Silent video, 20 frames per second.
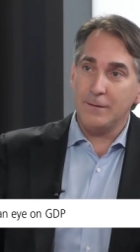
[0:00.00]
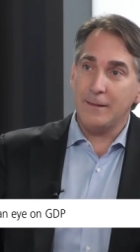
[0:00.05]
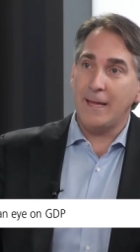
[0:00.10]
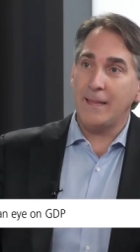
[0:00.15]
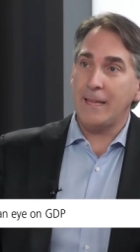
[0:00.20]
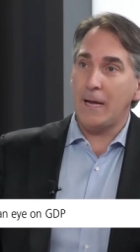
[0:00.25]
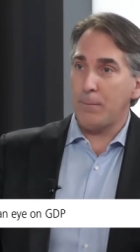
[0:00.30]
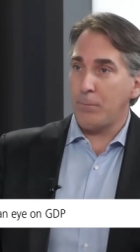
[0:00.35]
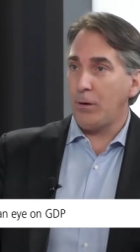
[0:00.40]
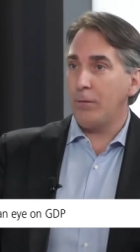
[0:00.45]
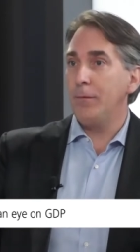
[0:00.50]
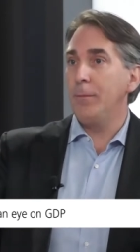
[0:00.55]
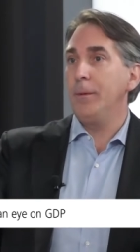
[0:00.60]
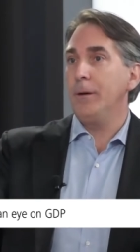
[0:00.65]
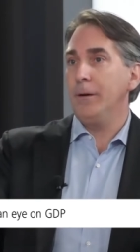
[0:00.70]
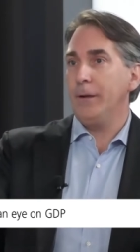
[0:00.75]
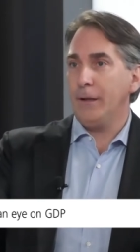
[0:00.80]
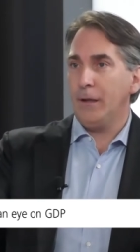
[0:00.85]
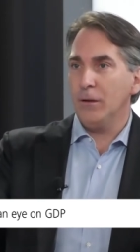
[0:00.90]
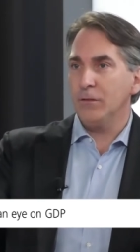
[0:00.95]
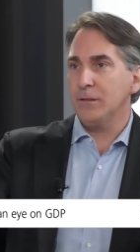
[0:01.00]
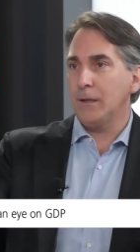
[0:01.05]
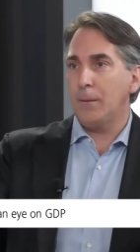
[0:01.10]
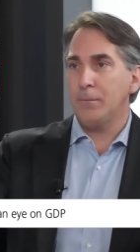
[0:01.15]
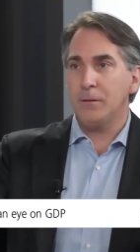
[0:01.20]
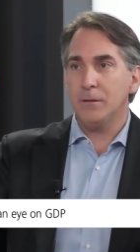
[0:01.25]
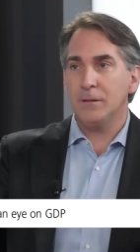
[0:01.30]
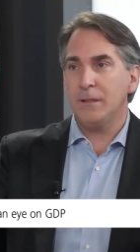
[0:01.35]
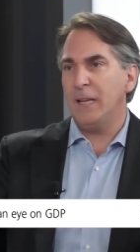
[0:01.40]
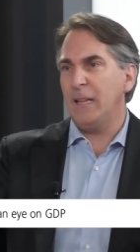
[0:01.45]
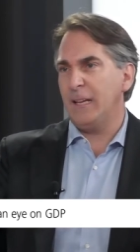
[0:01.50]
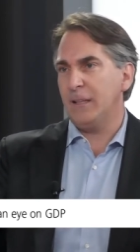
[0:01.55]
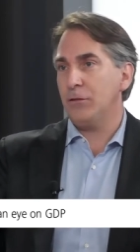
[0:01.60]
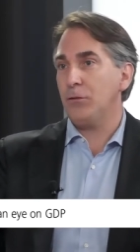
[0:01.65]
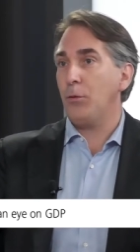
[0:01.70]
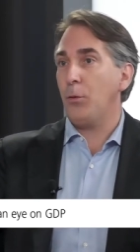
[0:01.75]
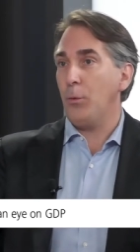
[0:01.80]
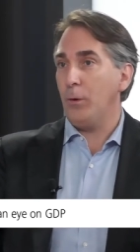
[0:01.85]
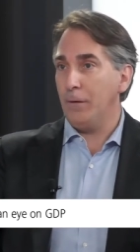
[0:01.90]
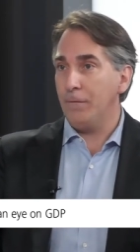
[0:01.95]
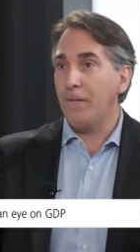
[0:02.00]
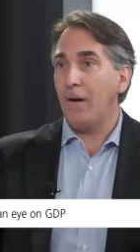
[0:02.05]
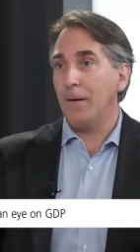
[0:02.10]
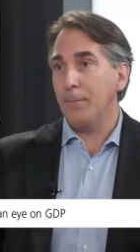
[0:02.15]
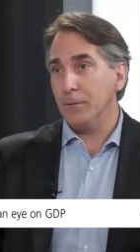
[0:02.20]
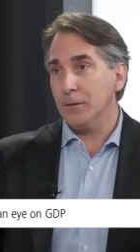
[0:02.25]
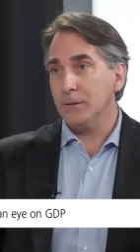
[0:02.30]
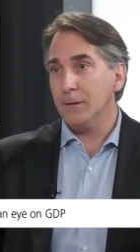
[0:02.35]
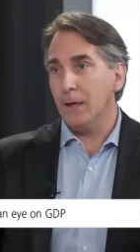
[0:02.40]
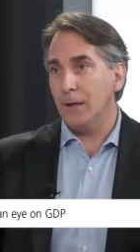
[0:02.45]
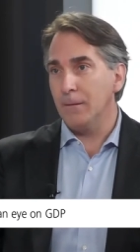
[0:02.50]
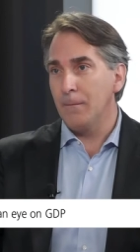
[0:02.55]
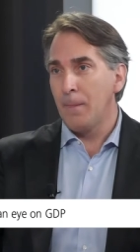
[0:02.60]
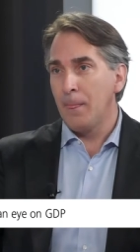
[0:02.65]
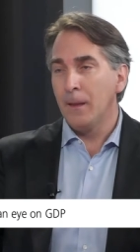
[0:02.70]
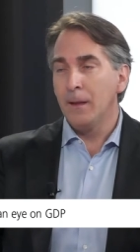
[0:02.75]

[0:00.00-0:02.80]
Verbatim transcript: then that probability goes up to say like 35%.